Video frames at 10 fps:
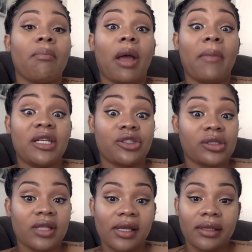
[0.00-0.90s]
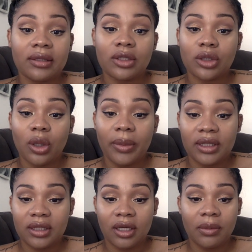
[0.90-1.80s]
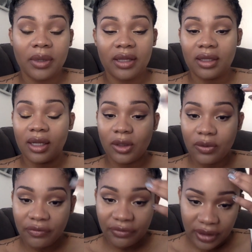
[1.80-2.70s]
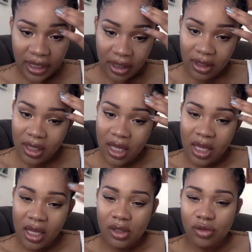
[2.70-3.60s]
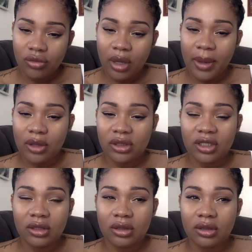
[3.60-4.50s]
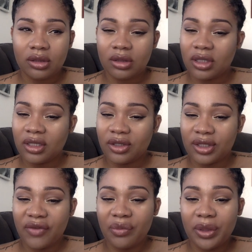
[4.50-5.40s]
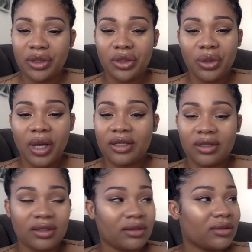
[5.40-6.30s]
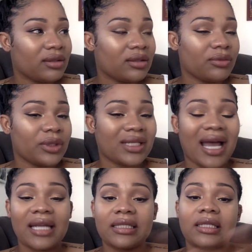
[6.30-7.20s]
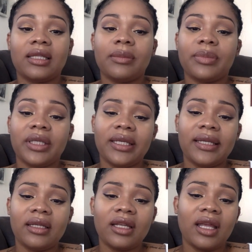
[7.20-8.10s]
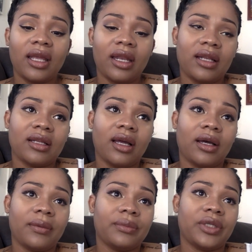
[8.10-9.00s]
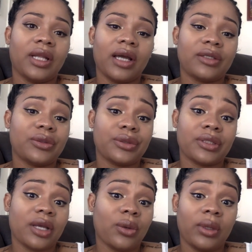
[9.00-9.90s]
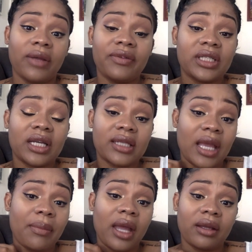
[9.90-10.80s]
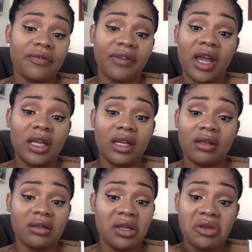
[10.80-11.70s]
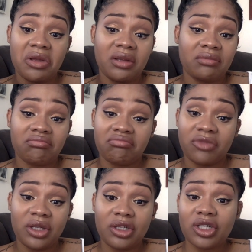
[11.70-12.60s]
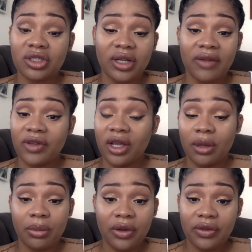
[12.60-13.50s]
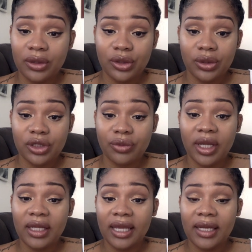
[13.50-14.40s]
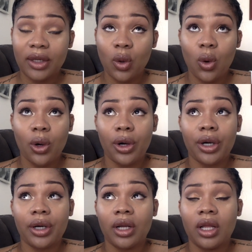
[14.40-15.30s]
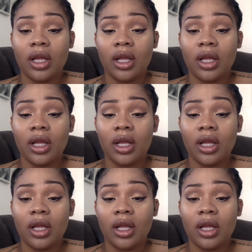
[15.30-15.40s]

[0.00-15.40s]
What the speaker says: my menstrual cycle is so messed up. I know for like about 6 or 7 months, so I just was constantly bleeding, and the doctors was like, well, every test came back fine, and you're just gonna have to get on birth control to regulate it or